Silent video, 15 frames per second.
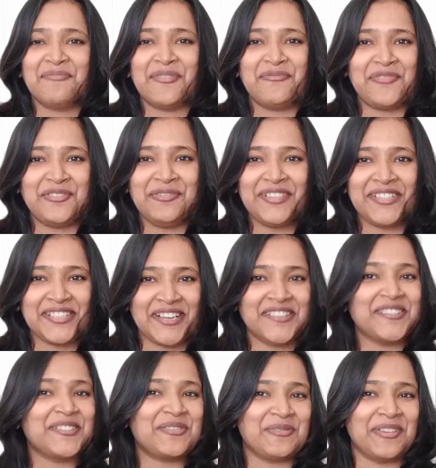Before we
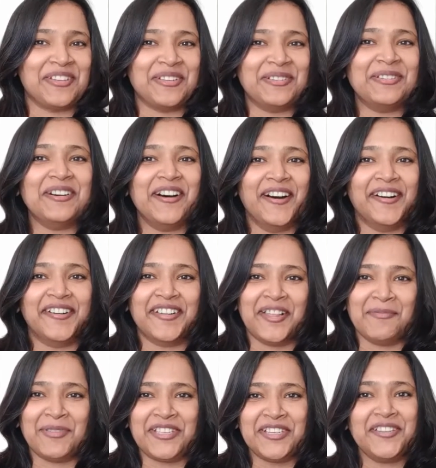start this video,
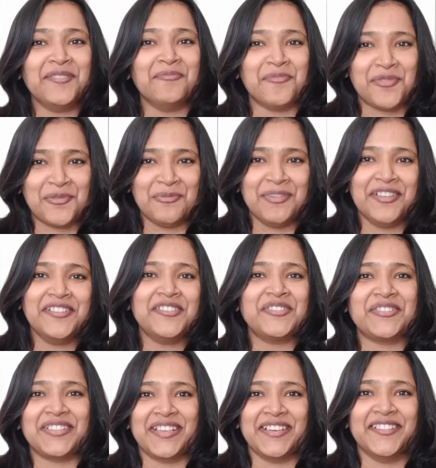let me take a moment
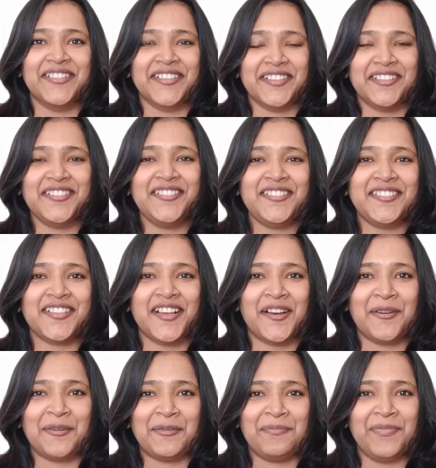to say this,
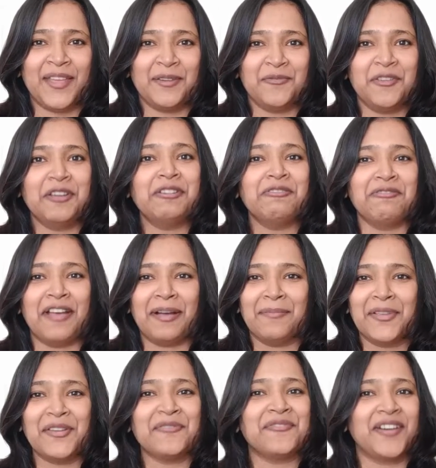that we are a
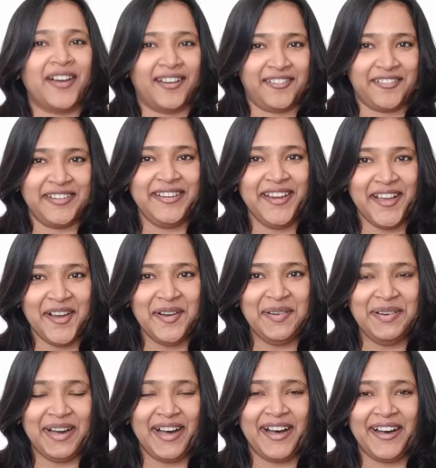family of 100
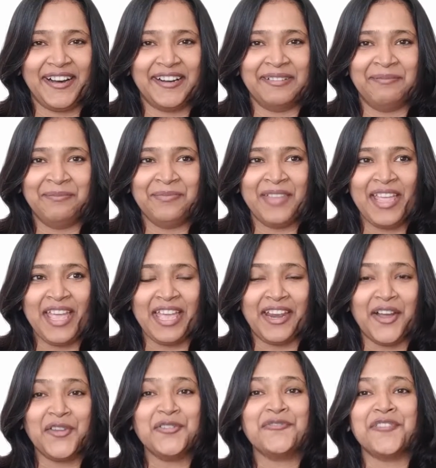now,
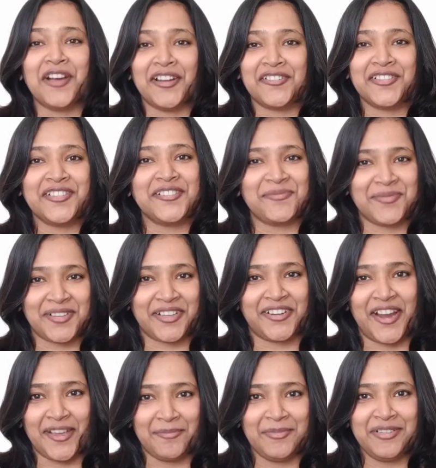and out of 100
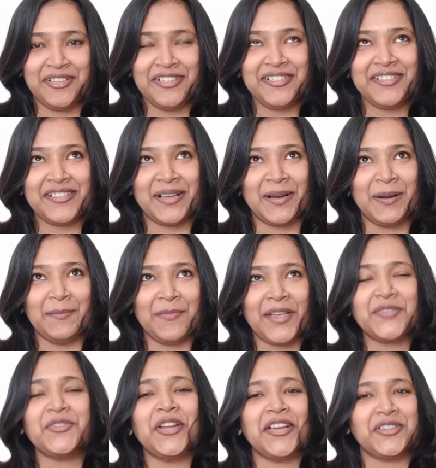subscribers,
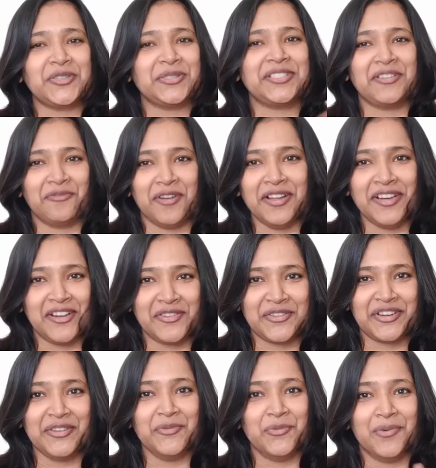actually I should say
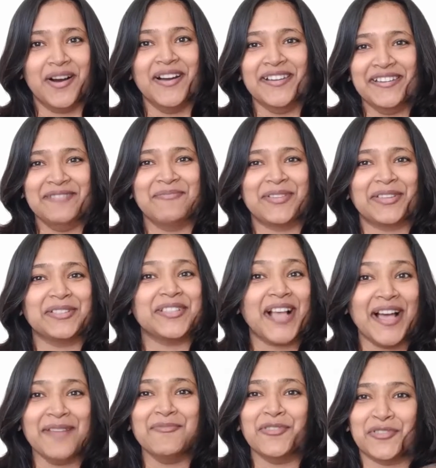101 because
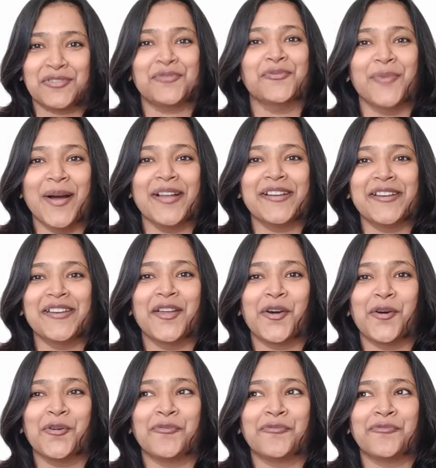I'm also one
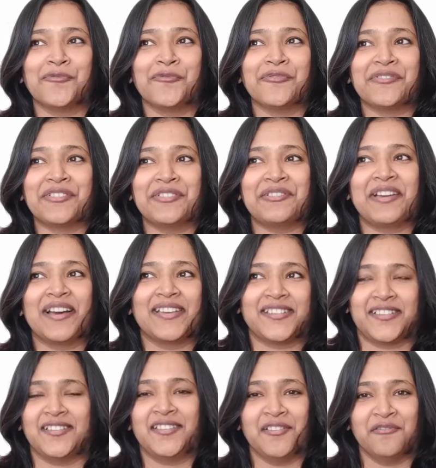of you
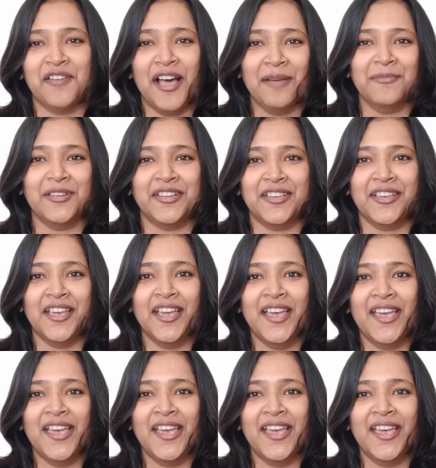guys in the family.